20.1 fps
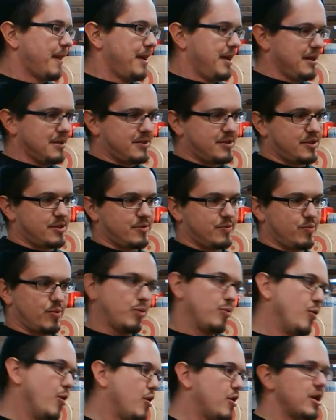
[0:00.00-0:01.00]
It's
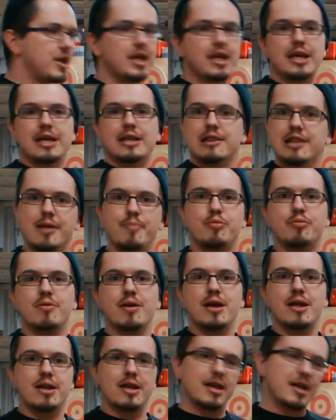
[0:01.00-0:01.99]
rewarding,
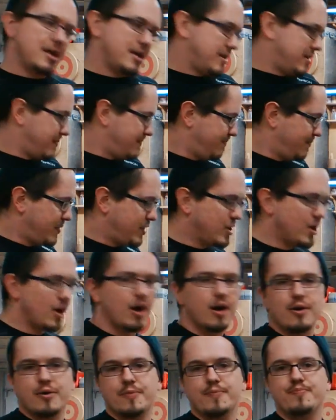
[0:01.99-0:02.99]
liberating,
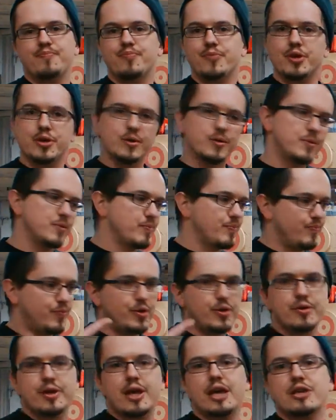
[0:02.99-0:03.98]

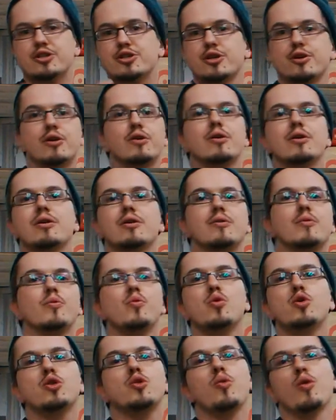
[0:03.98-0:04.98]
you get your
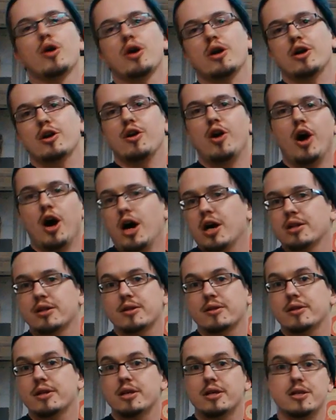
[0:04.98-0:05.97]
woodworker on,
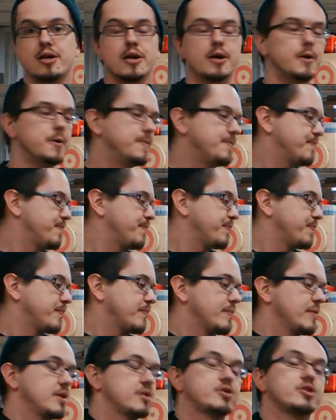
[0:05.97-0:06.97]

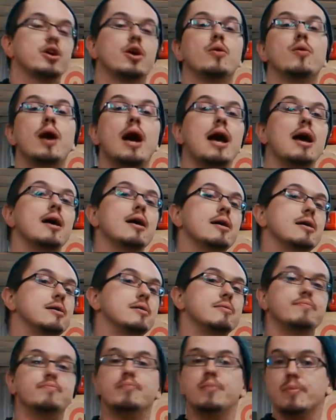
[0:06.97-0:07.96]
So
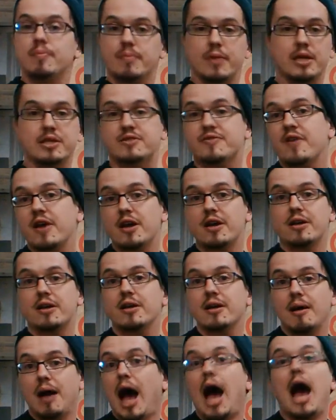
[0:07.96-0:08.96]
it's
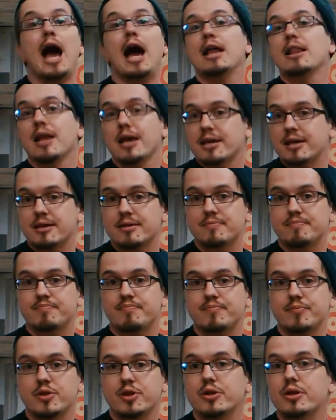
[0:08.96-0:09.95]
I like it.
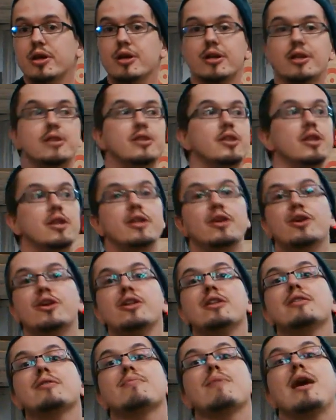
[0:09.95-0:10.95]
You're
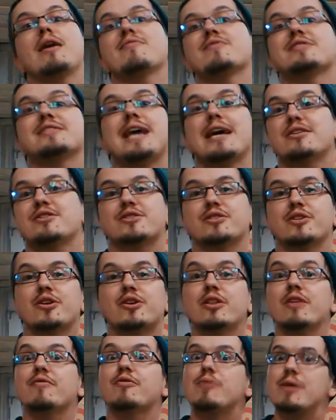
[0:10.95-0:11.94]
going to derive you're
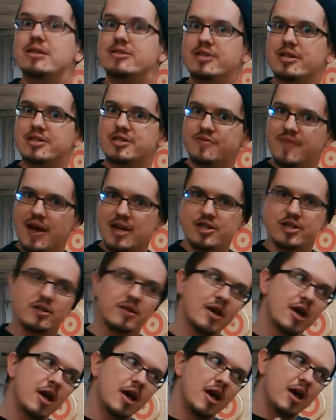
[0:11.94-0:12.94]
going to have great satisfaction
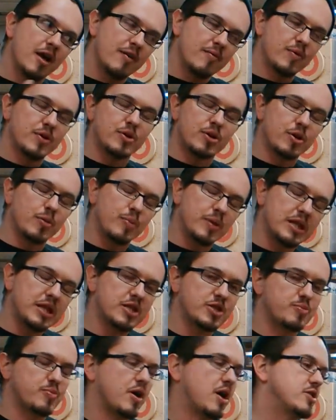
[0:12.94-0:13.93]
when you complete
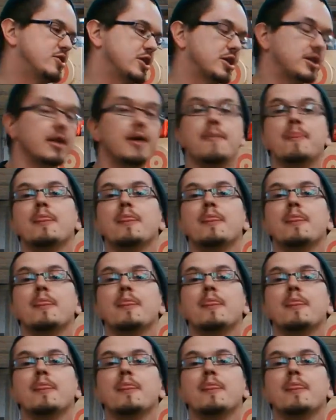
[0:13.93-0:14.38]
this project.